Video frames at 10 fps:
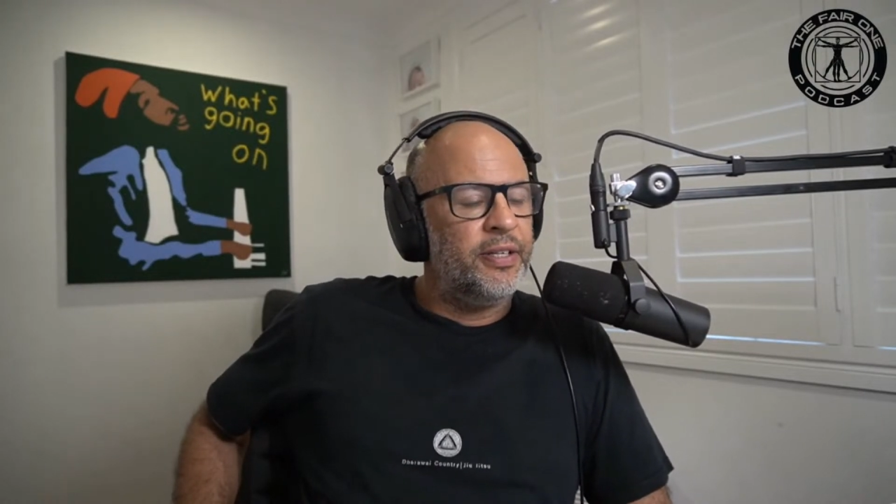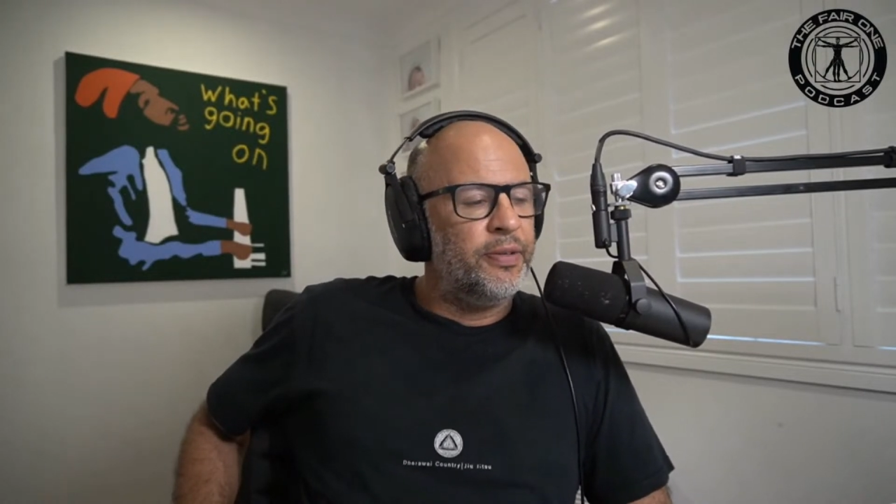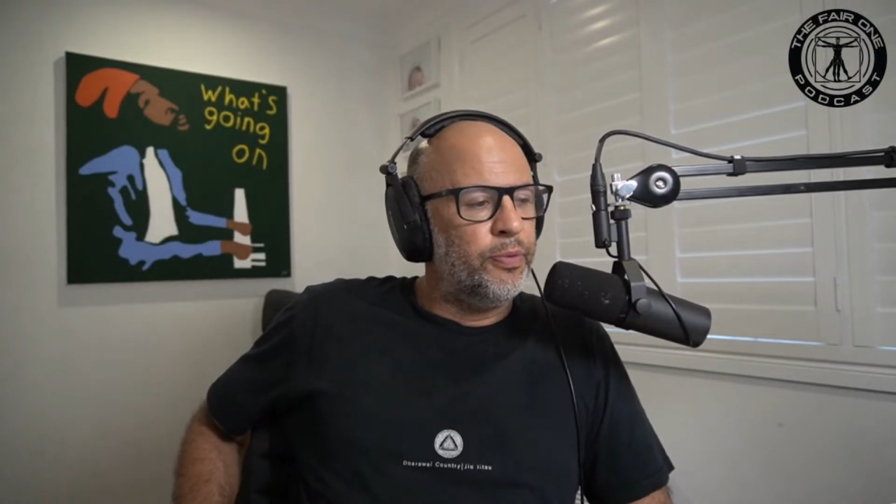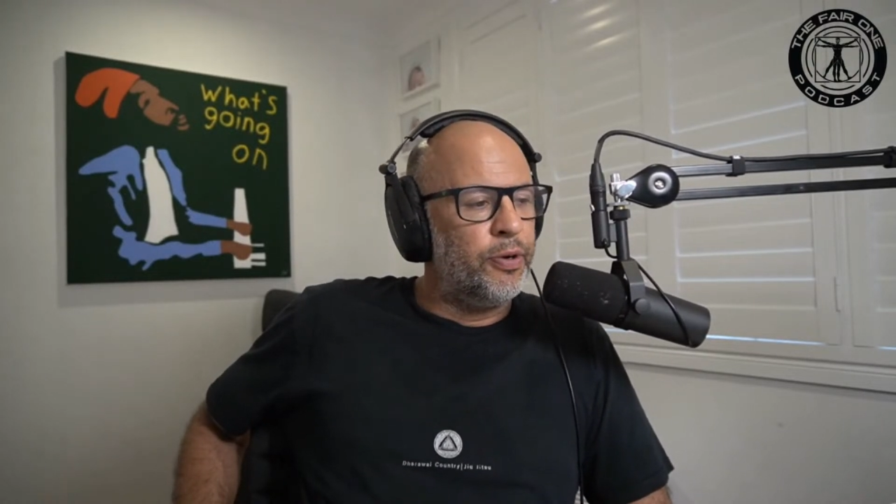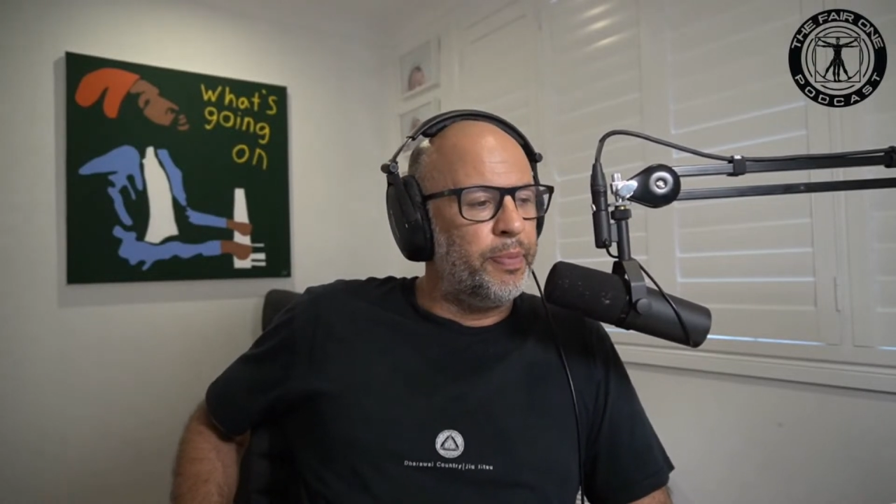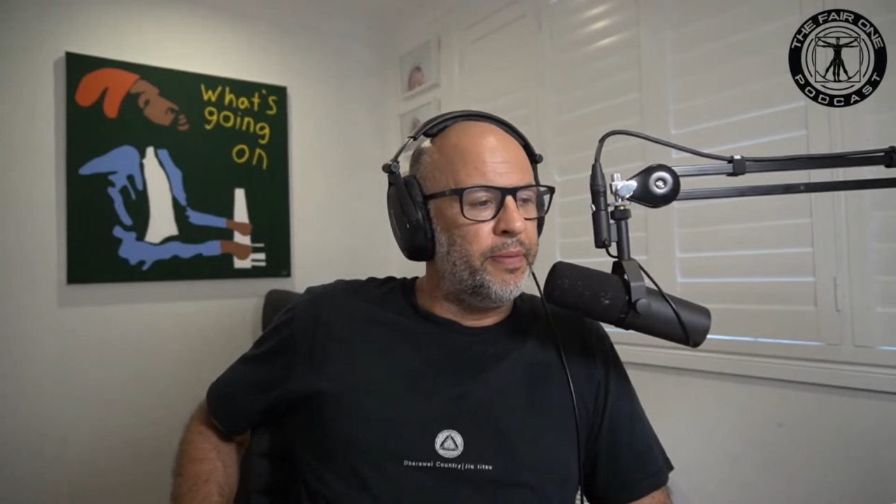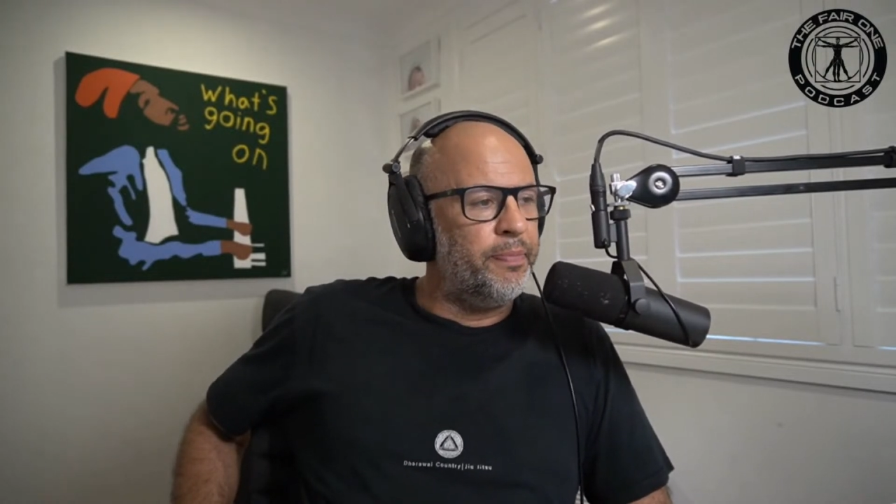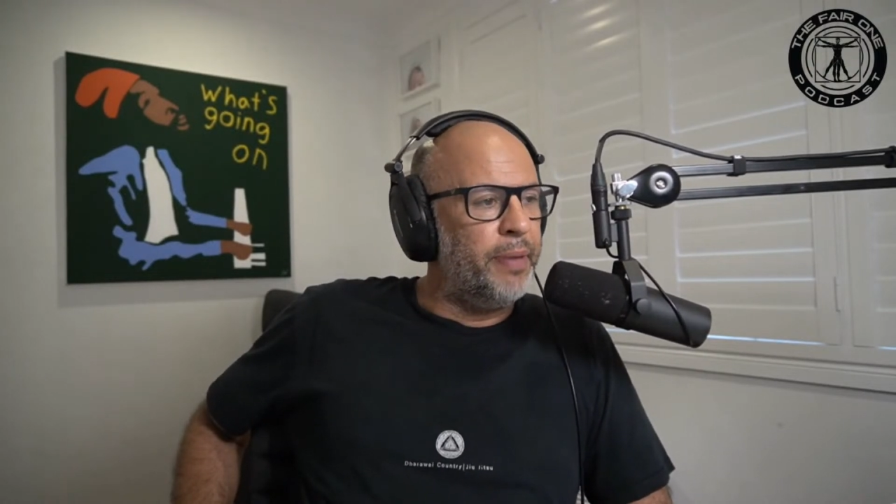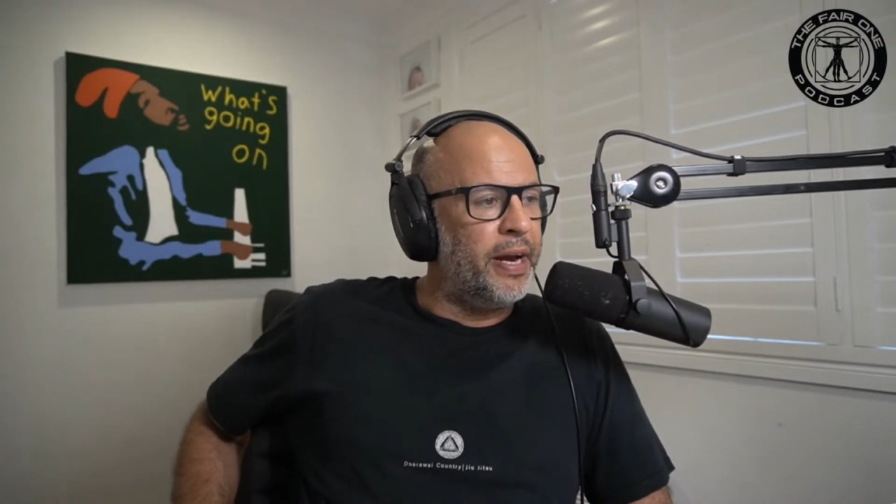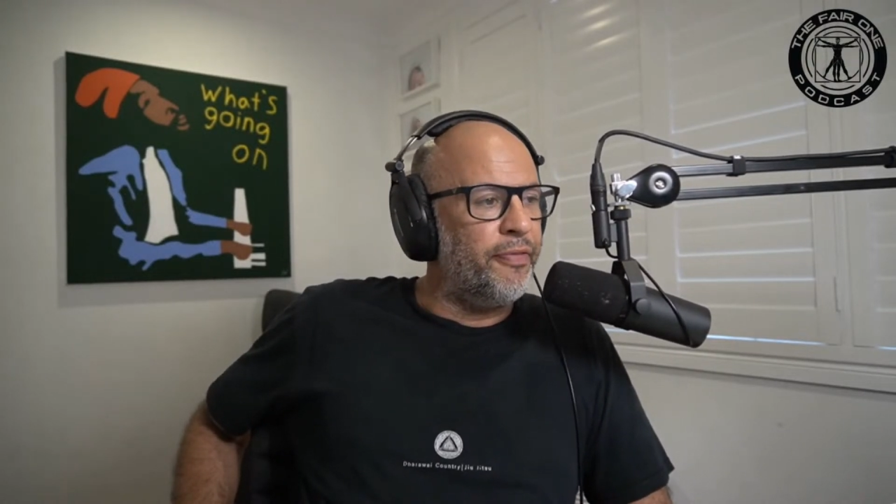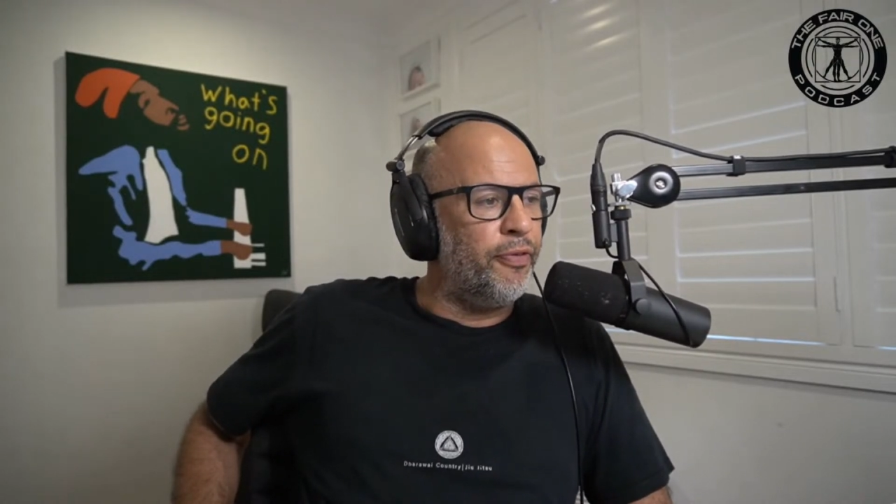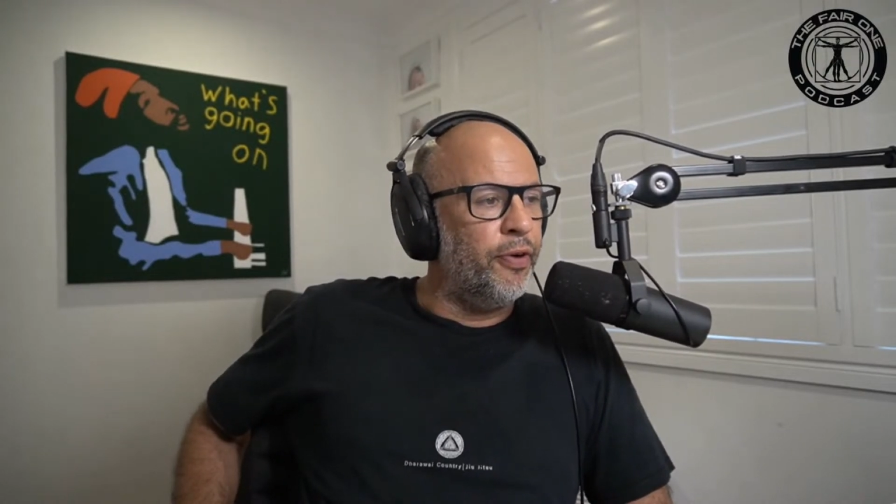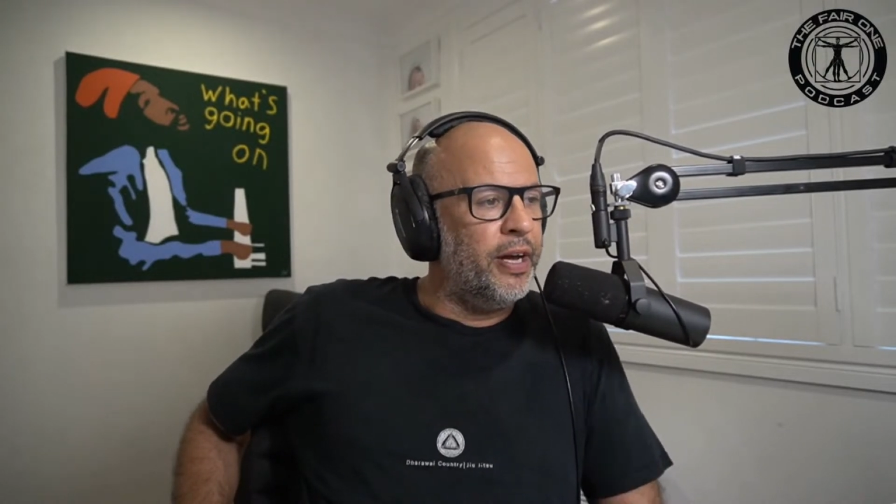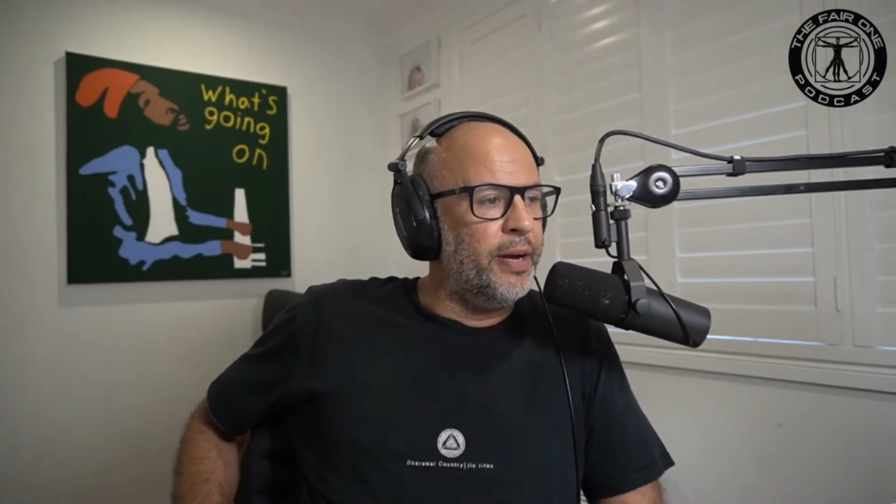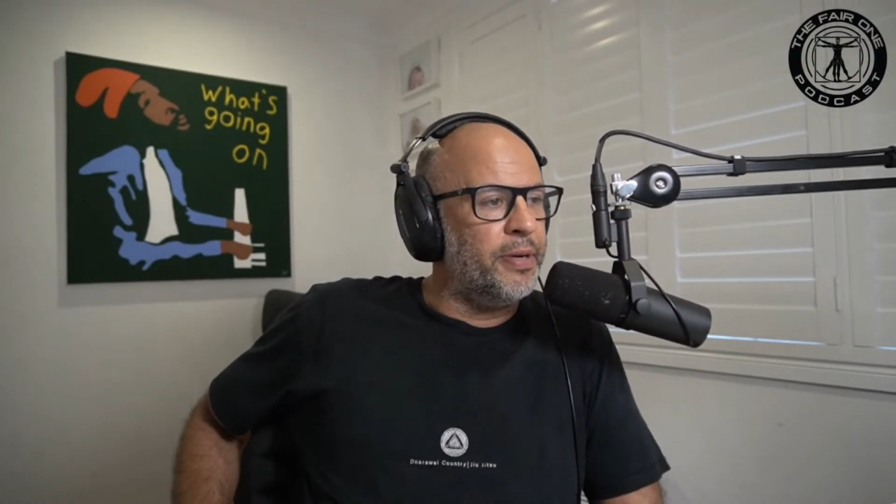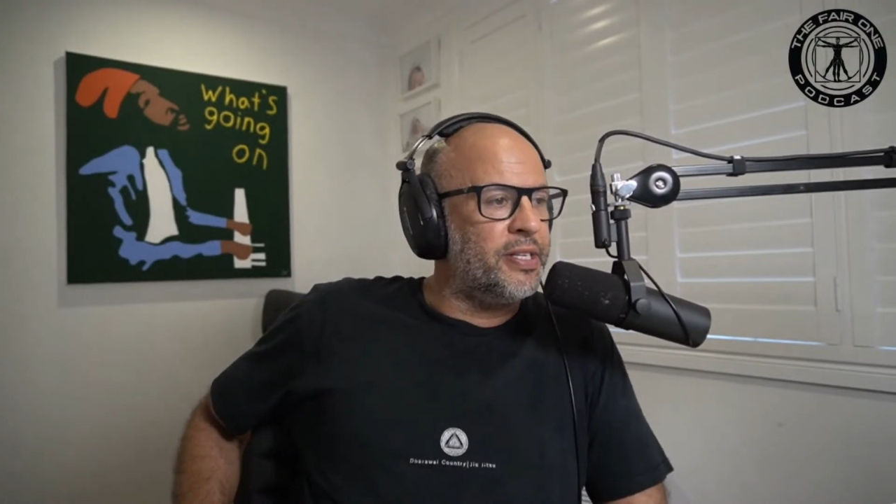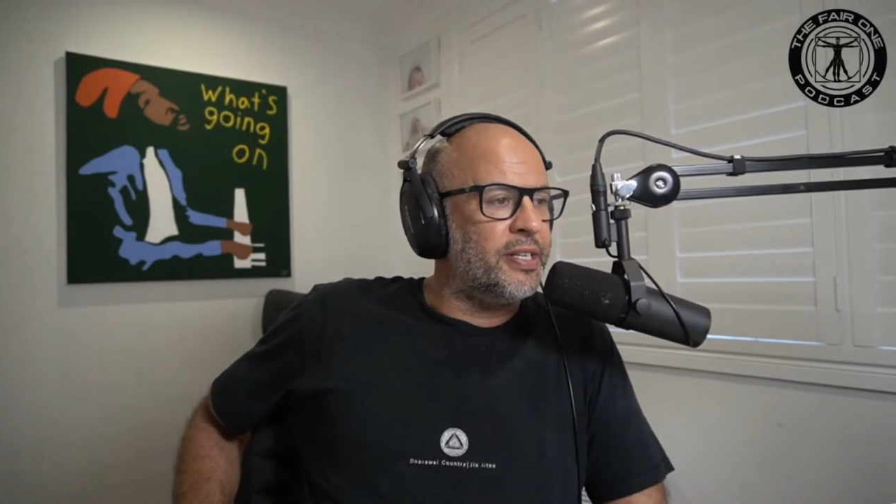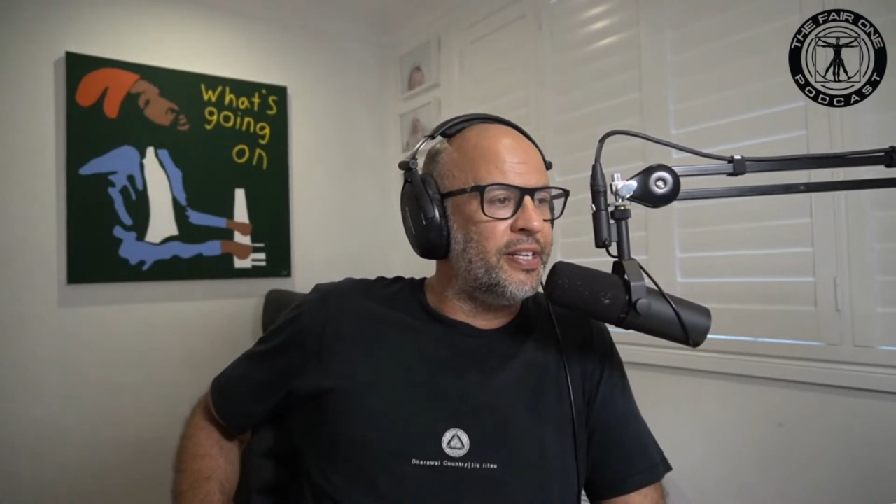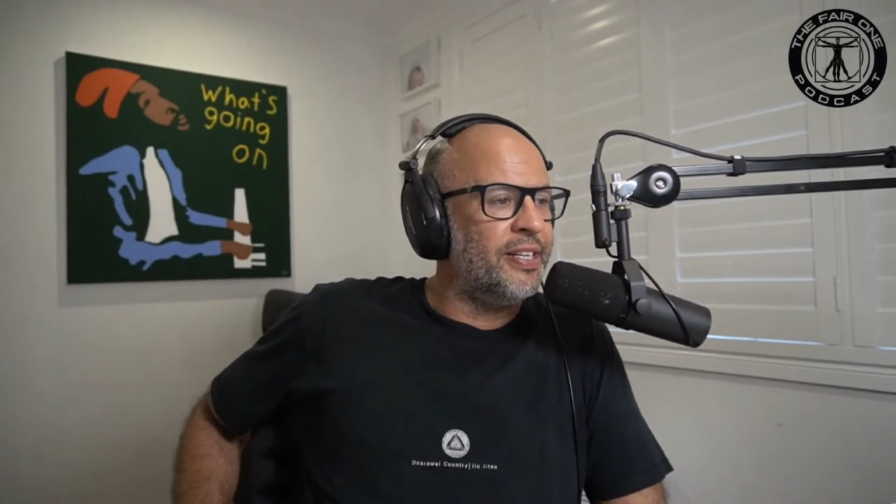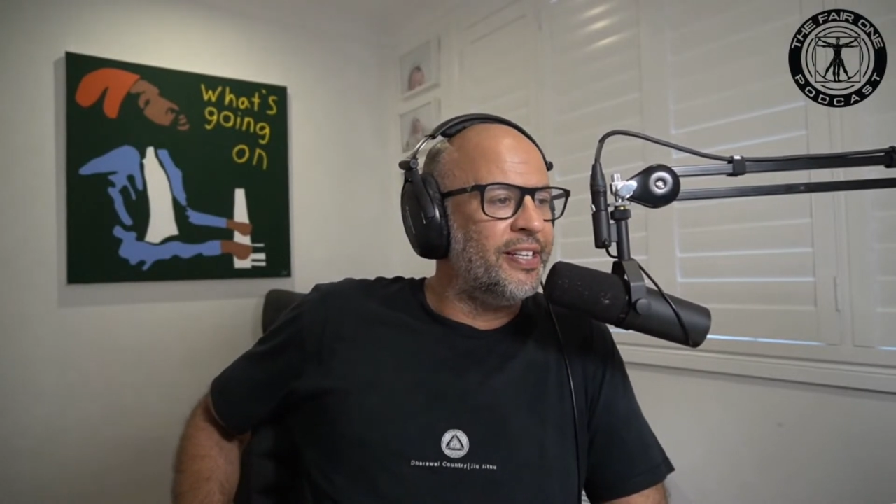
Would have been better for Emmett's.